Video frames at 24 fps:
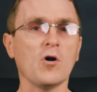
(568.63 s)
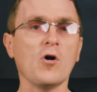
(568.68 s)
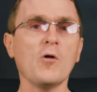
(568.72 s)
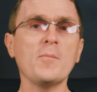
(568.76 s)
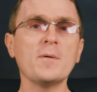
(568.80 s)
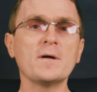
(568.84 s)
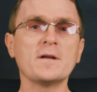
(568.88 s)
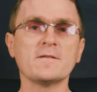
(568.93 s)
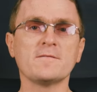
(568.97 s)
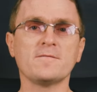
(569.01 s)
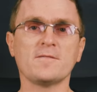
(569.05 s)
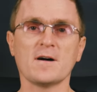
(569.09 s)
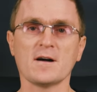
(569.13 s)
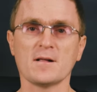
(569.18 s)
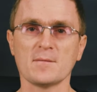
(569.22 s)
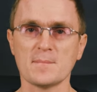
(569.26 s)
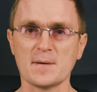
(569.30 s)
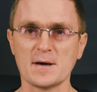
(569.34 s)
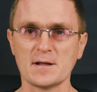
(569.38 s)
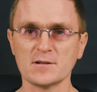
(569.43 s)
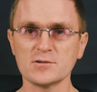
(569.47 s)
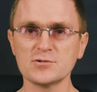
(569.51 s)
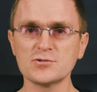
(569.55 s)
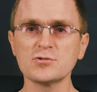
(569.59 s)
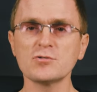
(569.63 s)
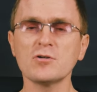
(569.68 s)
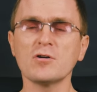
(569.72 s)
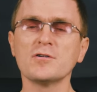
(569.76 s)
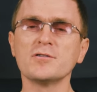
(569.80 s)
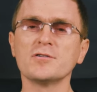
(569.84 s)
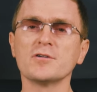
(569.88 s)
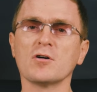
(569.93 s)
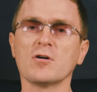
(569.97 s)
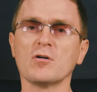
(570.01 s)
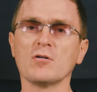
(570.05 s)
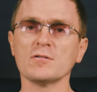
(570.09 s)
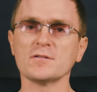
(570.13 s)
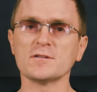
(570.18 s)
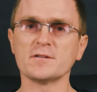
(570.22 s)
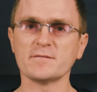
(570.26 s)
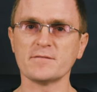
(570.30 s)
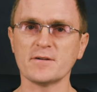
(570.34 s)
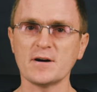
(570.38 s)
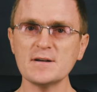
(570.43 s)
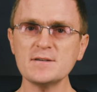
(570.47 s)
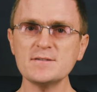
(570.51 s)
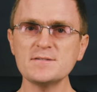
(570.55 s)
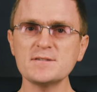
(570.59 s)
open a file manager on your old
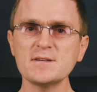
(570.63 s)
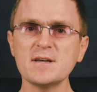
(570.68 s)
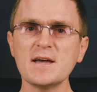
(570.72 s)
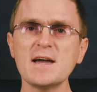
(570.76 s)
device